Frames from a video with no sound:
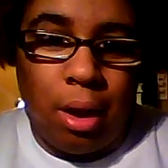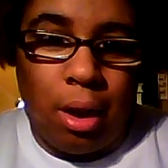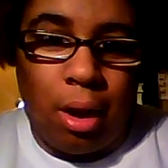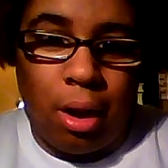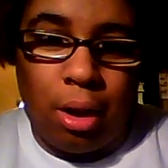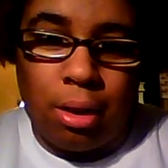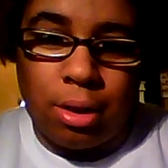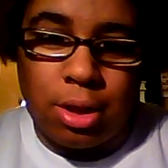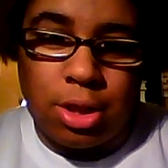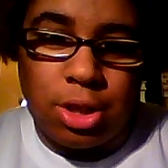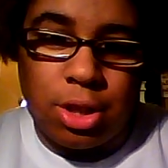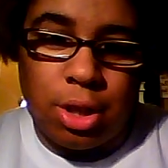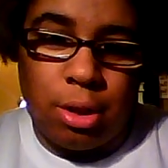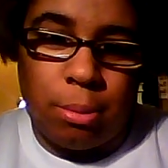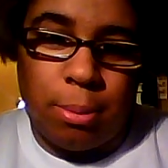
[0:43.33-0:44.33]
Holly,
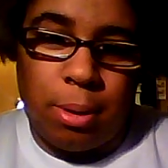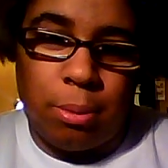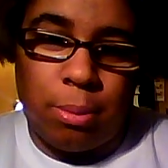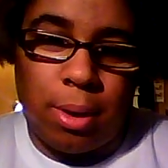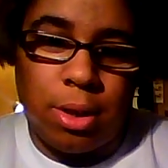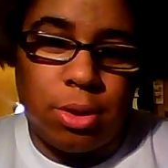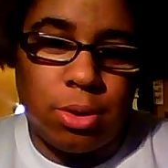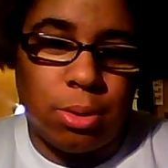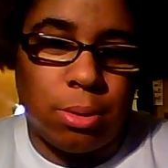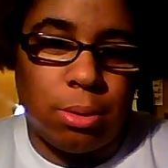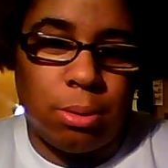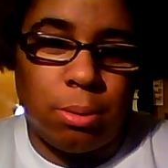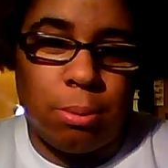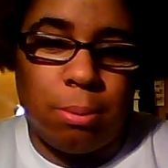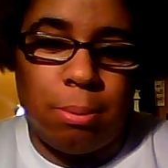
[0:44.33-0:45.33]
Shelby,
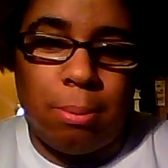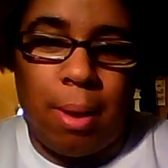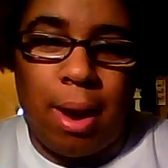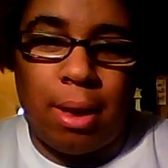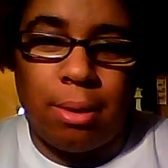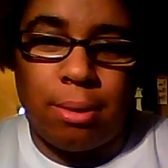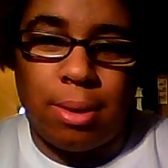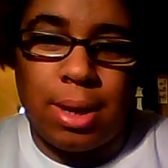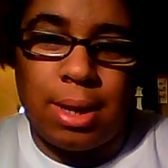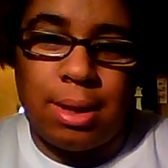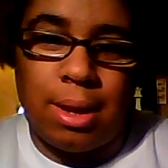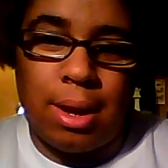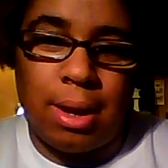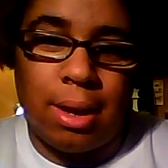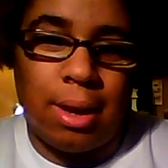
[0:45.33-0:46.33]
Rachel, Mallory,
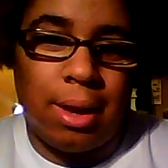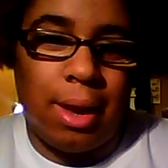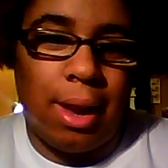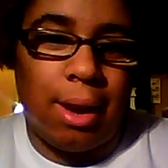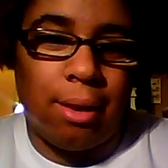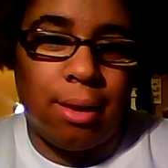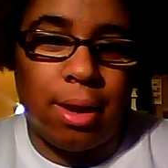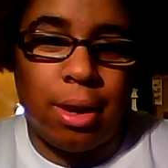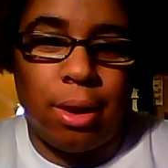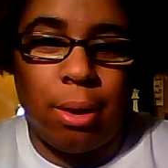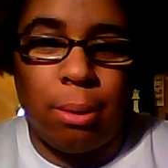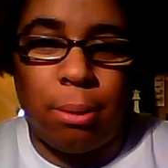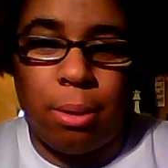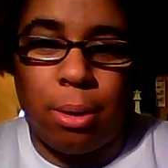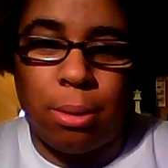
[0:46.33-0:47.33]
Nick, Carrie,
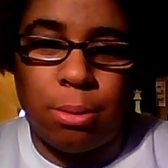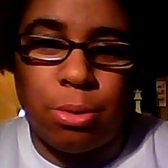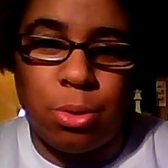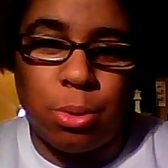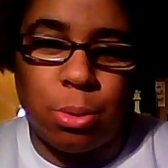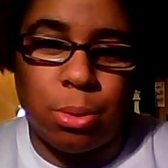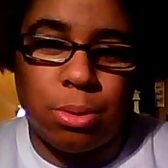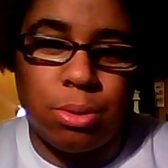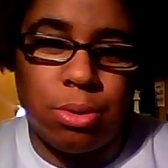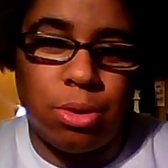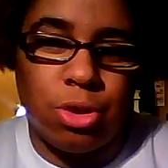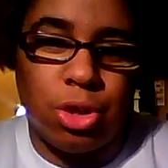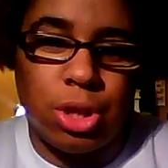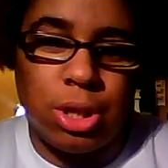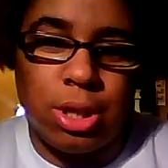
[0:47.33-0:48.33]
Coco,
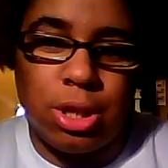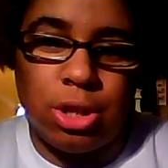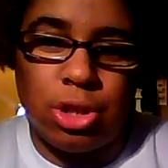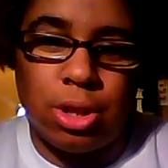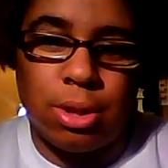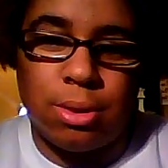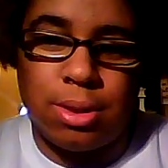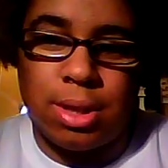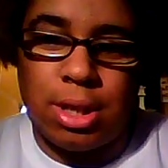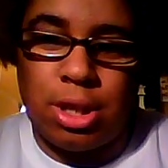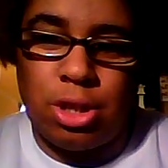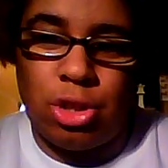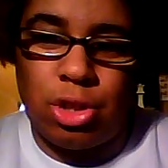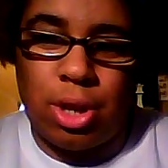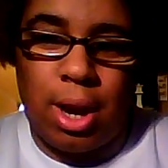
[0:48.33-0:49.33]
Jordan, Jenny, Chelsea,
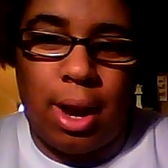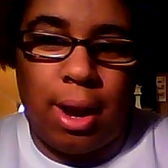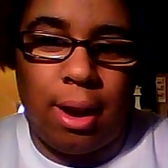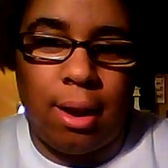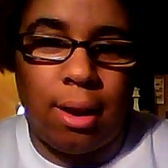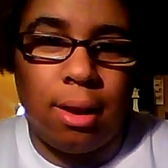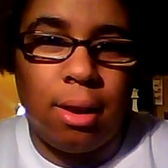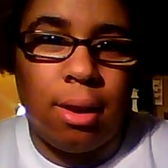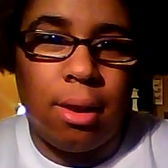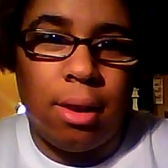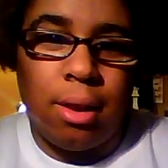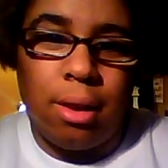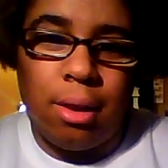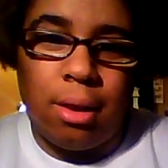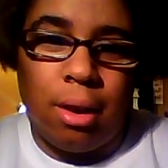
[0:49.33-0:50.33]
Jay,
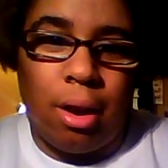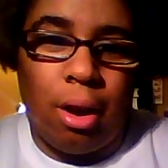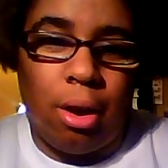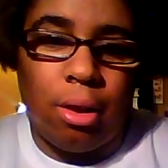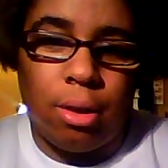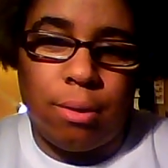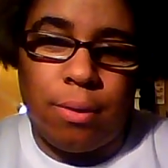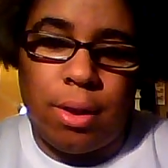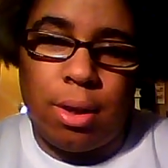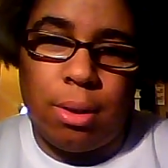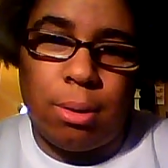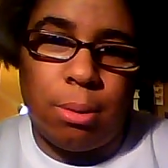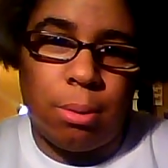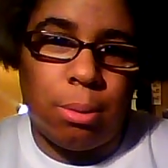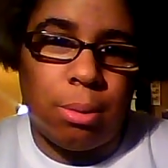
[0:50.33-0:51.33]
all of
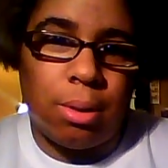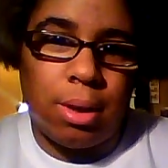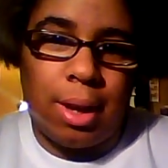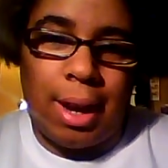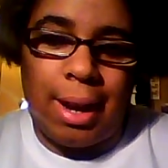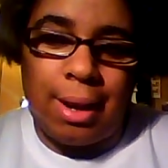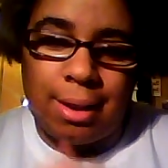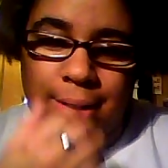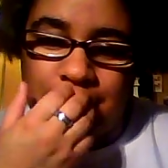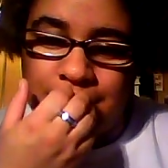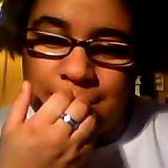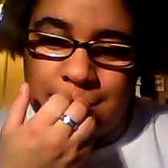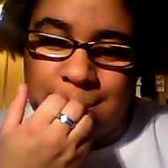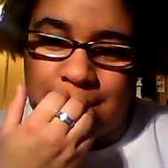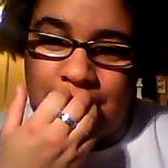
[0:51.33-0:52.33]
you,
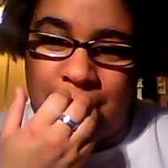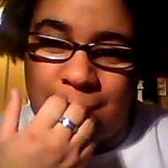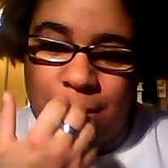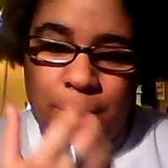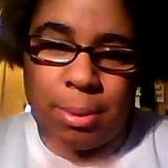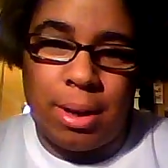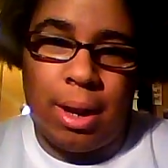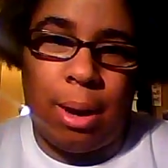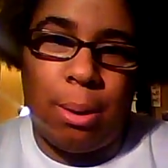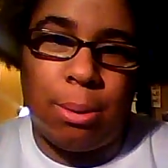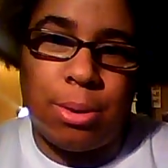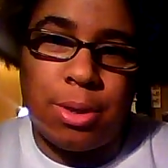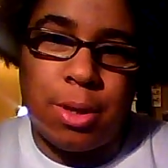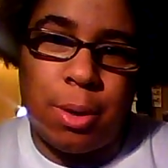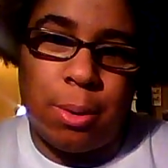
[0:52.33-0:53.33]
and everybody
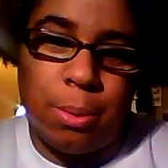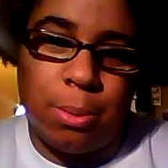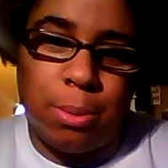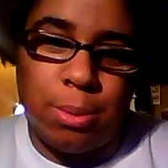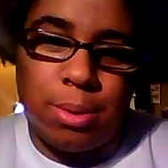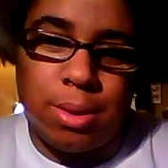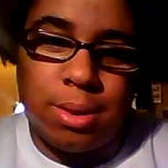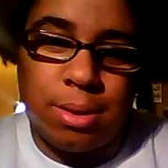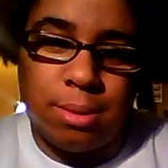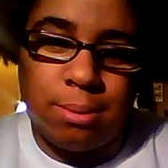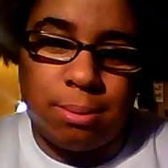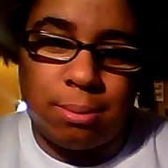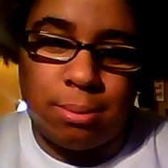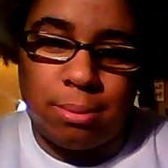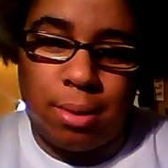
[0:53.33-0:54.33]
else who's
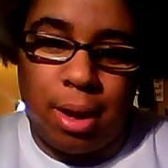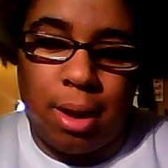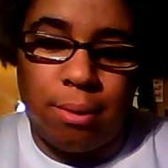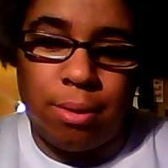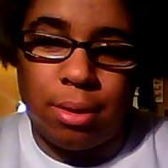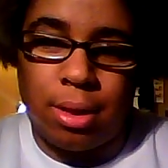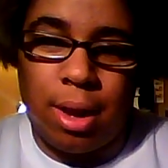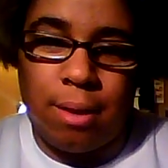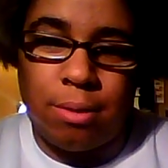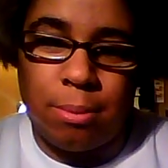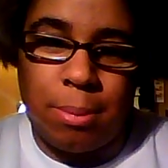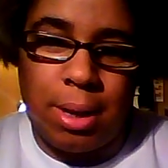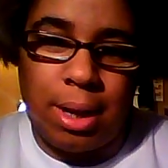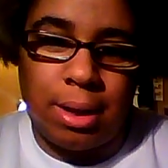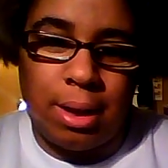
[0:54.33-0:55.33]
ever left
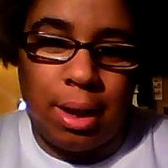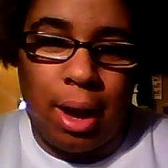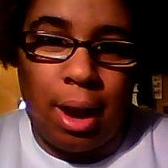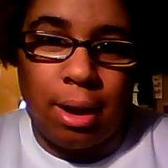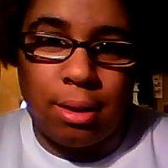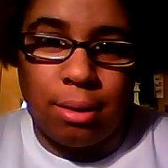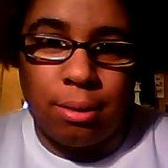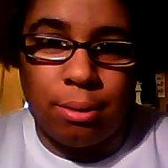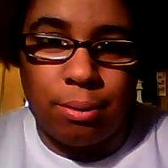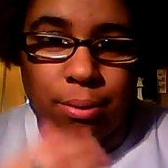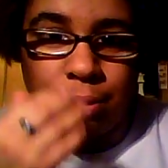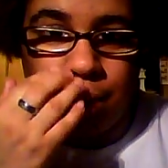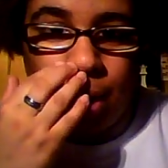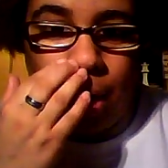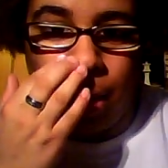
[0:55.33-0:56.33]
me any kind
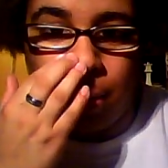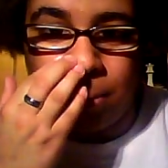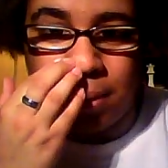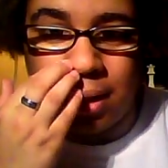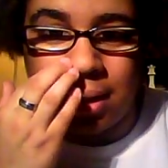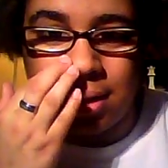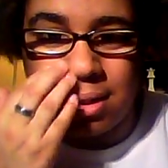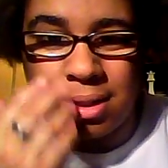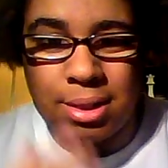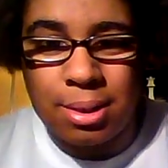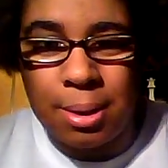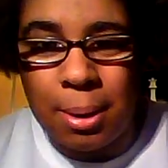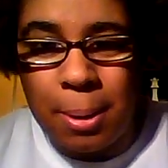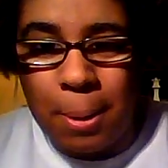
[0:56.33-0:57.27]
of comment